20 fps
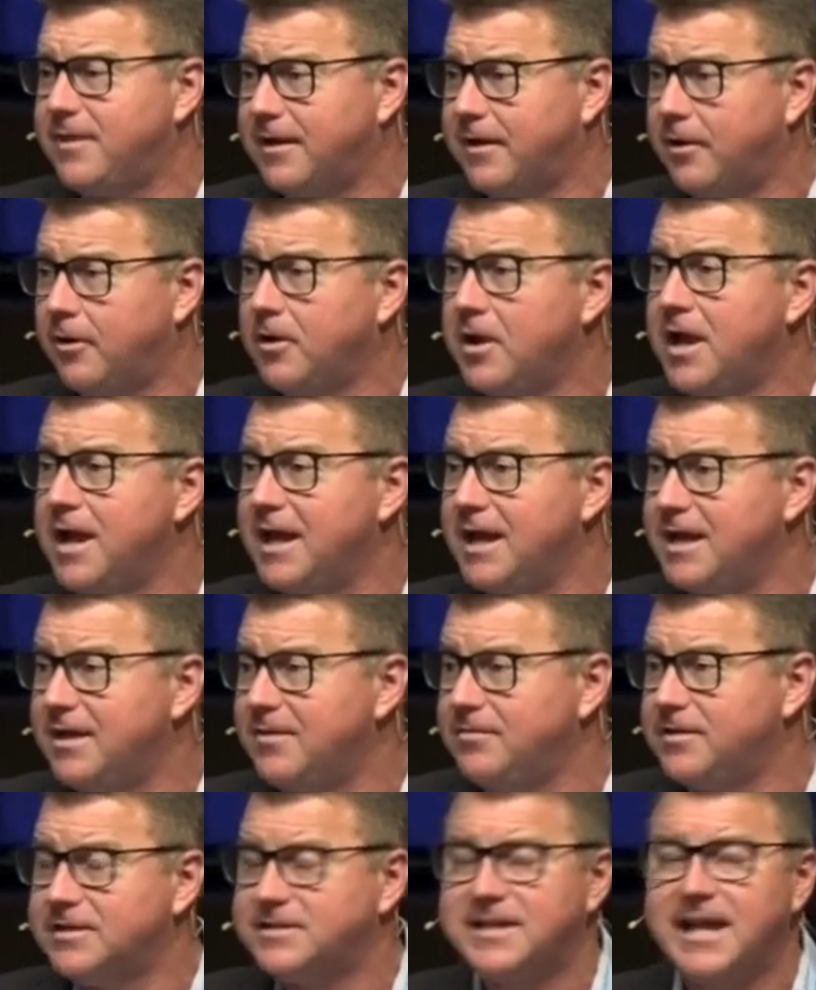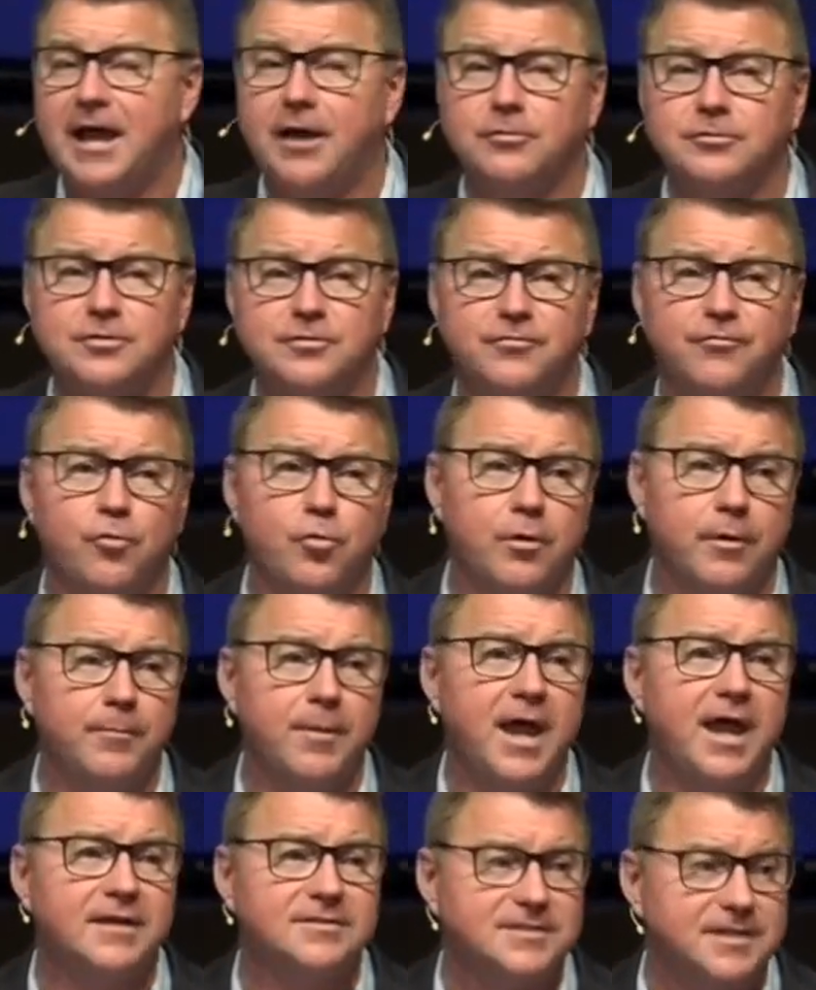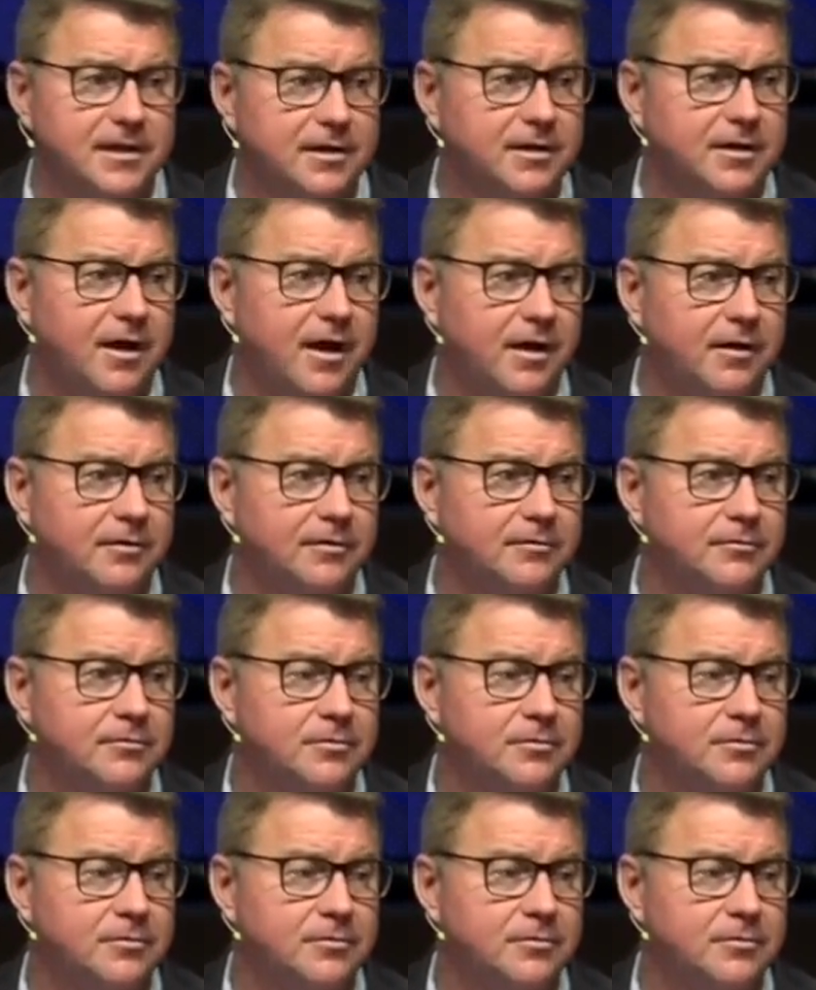there in the town to form a synagogue.